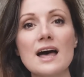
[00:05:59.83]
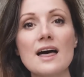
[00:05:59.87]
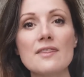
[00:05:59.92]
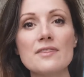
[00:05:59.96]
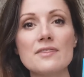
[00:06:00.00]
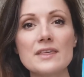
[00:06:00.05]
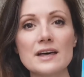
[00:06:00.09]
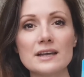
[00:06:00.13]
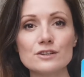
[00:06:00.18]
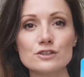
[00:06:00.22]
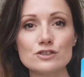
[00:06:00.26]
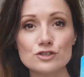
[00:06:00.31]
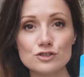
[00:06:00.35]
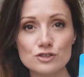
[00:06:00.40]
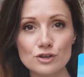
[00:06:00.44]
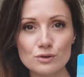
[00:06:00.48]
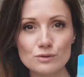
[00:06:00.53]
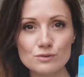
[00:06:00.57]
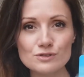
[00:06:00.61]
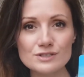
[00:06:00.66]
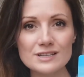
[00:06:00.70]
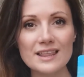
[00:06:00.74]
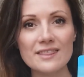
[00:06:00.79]
and then
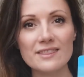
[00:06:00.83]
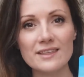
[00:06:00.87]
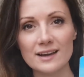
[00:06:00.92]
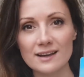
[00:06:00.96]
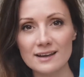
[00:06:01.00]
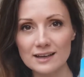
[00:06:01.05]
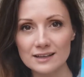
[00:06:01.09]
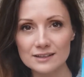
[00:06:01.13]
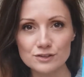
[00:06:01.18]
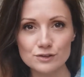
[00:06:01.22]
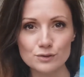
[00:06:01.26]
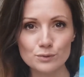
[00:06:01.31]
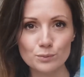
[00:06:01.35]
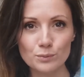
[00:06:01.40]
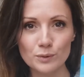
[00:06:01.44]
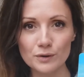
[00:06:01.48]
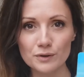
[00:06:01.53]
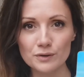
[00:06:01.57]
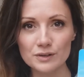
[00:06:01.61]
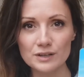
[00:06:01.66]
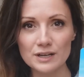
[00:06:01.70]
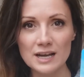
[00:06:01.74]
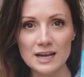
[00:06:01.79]
choose and then get to
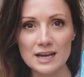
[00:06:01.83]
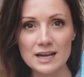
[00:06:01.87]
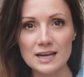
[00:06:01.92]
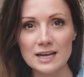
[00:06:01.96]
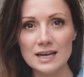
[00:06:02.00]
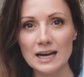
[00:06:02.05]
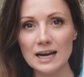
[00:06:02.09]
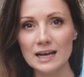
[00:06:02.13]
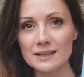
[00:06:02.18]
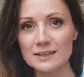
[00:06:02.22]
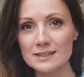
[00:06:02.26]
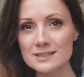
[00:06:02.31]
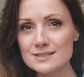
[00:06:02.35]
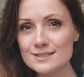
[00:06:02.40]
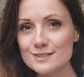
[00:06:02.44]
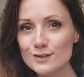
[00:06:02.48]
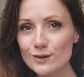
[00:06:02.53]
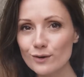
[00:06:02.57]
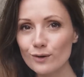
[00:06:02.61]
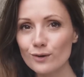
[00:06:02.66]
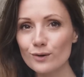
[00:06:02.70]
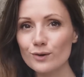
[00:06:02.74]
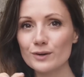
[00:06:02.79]
work. And this
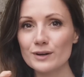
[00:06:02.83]
is all